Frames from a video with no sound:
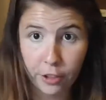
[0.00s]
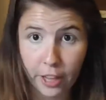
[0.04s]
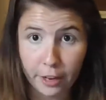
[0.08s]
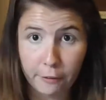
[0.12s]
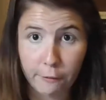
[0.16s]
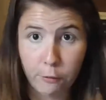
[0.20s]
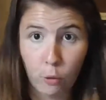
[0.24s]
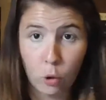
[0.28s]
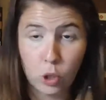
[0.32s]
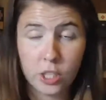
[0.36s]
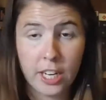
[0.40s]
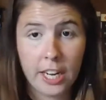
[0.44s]
for
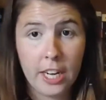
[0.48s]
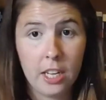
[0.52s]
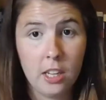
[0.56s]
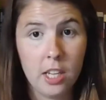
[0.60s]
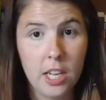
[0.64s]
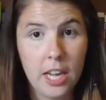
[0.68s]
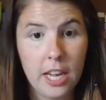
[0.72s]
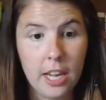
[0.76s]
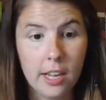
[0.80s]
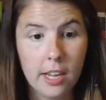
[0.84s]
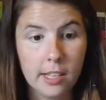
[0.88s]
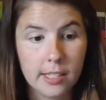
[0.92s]
like
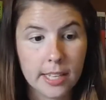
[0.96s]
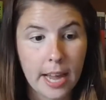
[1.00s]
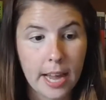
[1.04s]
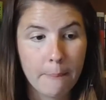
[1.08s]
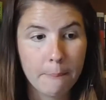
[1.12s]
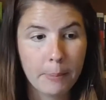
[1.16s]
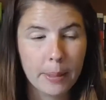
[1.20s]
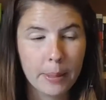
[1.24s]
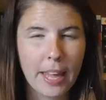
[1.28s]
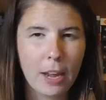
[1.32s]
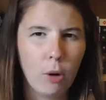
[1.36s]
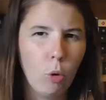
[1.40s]
14 years,
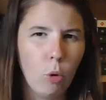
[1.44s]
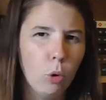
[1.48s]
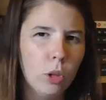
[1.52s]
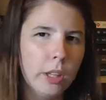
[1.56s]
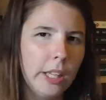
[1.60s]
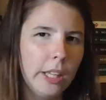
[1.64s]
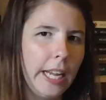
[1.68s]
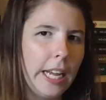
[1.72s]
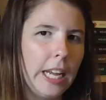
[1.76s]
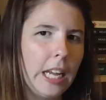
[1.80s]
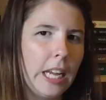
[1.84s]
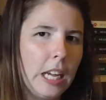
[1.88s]
and but they
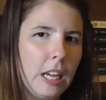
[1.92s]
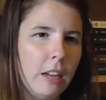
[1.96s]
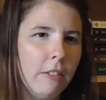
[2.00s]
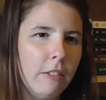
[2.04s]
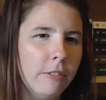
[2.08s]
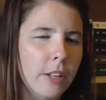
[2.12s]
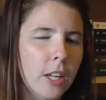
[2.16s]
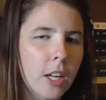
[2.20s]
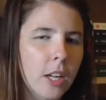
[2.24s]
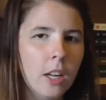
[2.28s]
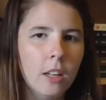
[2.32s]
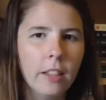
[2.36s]
all
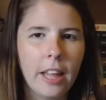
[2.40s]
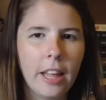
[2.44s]
leave,